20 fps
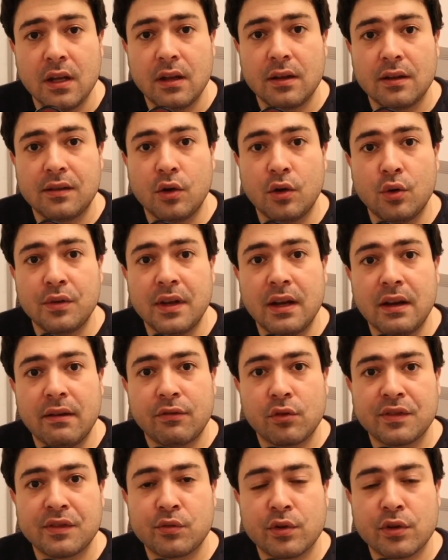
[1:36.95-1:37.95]
So the
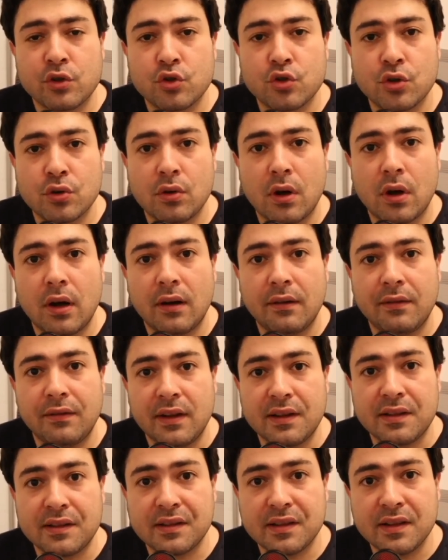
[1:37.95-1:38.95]
infrastructure of
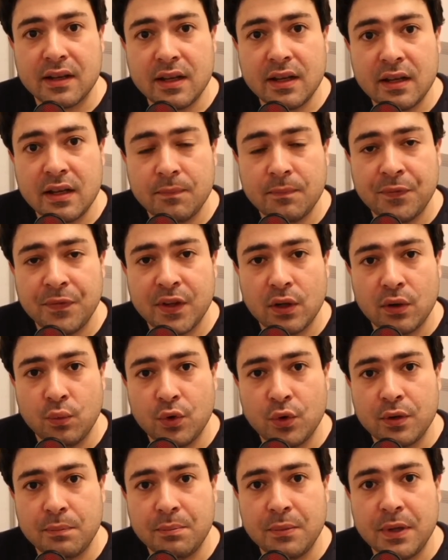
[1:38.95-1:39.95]
a city
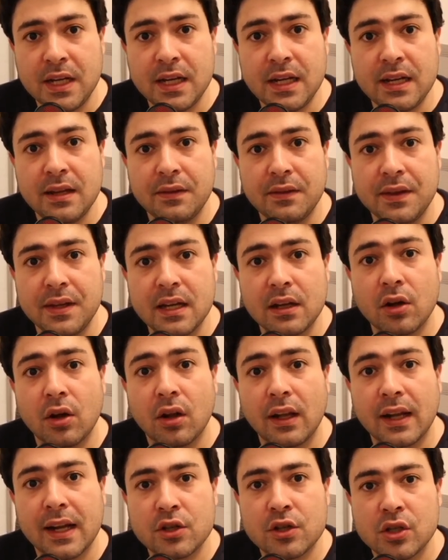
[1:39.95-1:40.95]
would be the
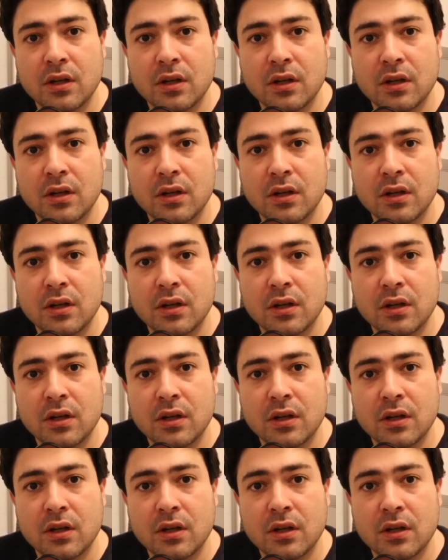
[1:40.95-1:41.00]
collection